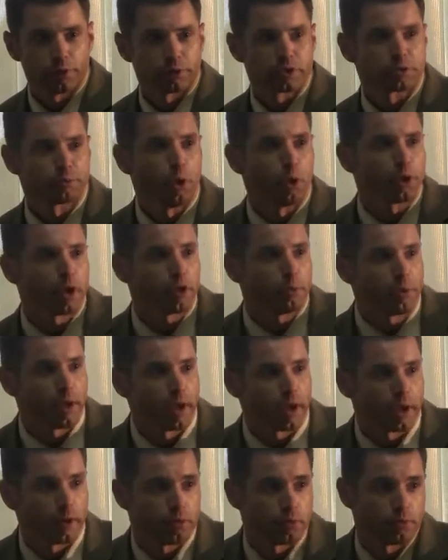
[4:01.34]
the smoking
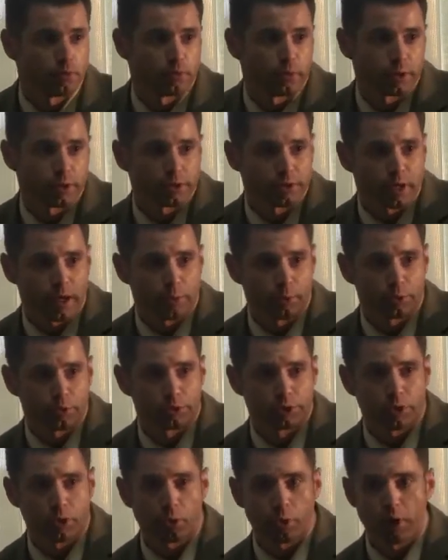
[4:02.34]
ban, for example,
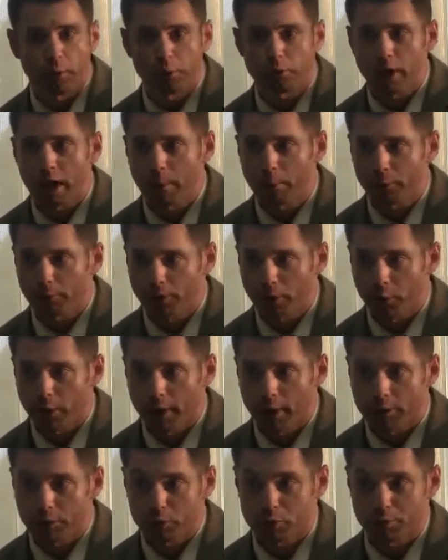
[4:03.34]
took away property
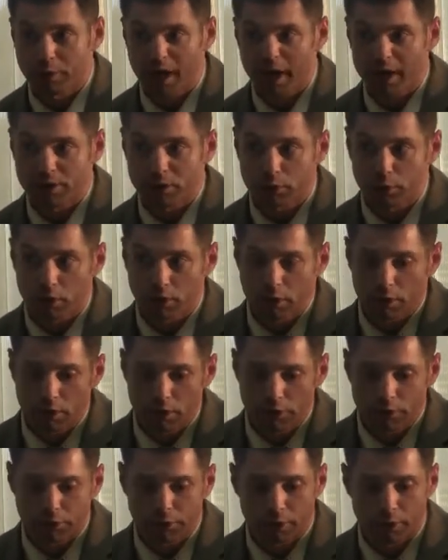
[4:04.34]
rights, was passed through the
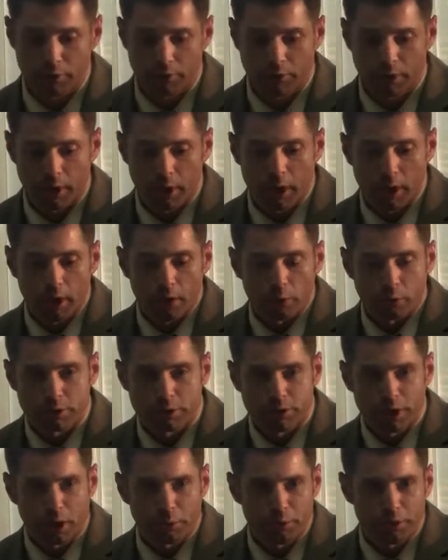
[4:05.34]
initiative. It was
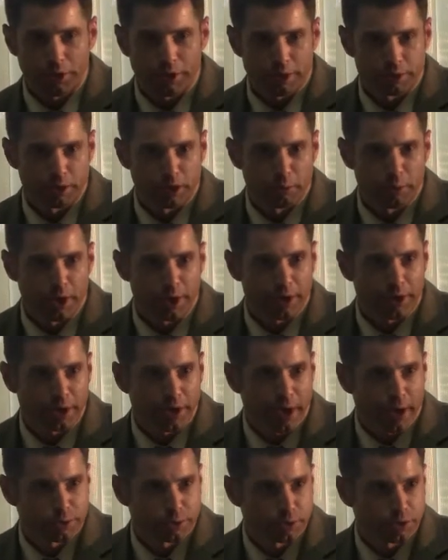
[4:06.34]
done because the American
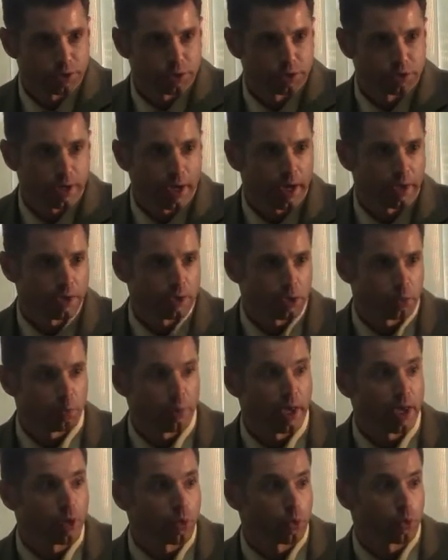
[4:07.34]
Cancer Society could
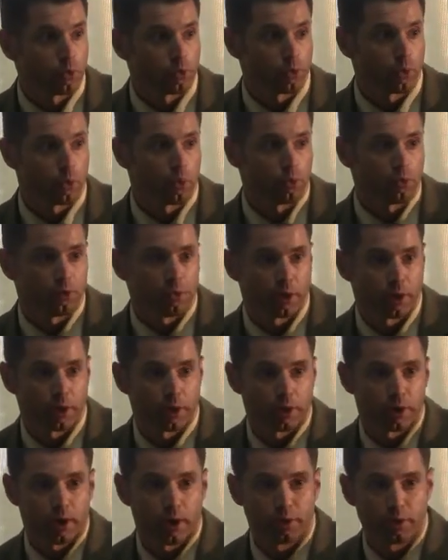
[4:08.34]
bankroll the whole
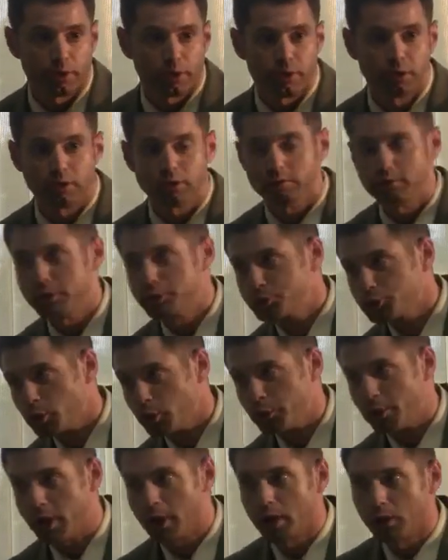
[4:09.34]
thing, and the individual
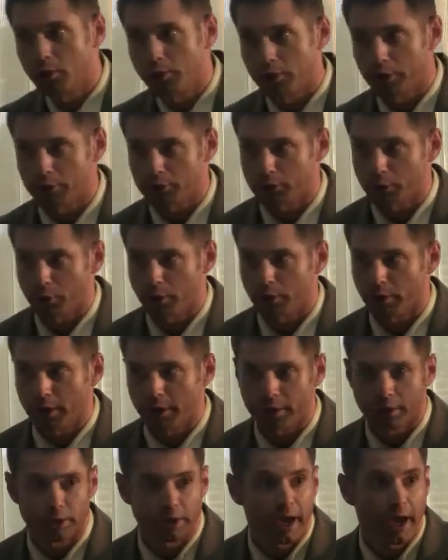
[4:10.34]
bar owners were
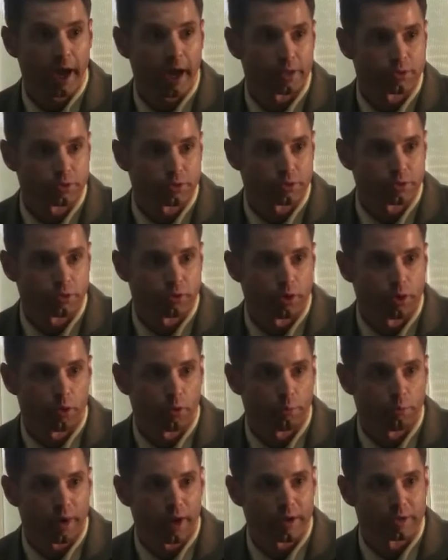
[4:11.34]
like pets,
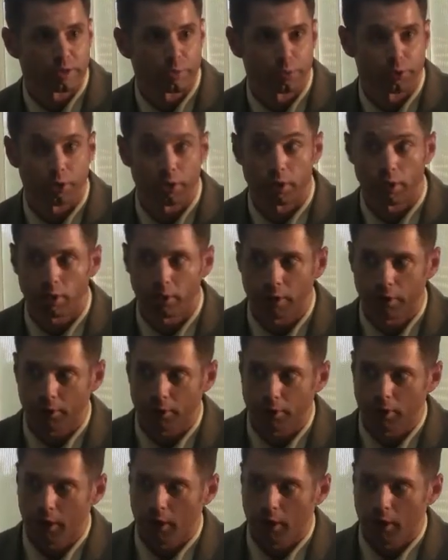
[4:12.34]
impossible to hurt.